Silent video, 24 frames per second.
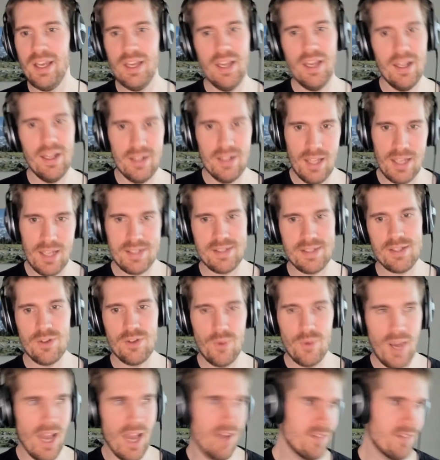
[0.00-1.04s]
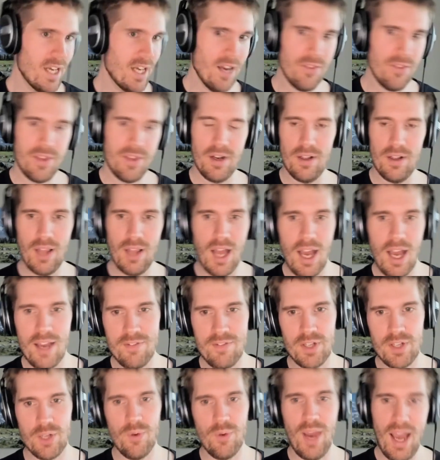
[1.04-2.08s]
unless you have it out there live
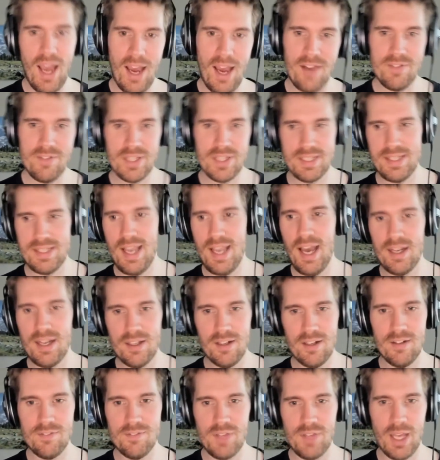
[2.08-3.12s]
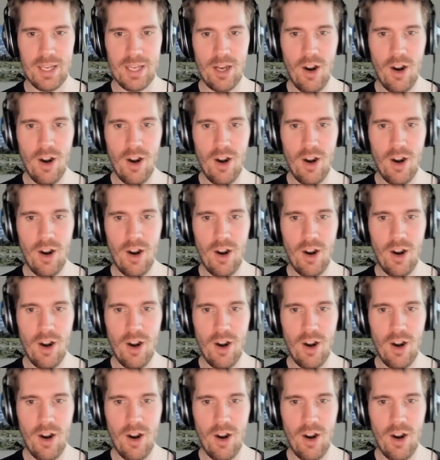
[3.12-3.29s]
and you have this data of like,